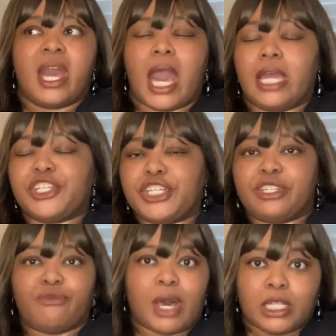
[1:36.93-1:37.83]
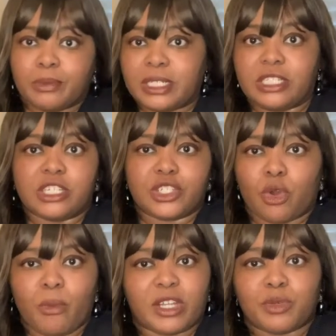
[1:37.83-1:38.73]
and she developed into so
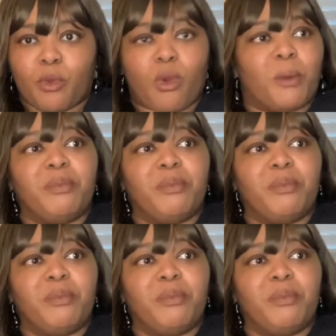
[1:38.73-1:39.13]
much more.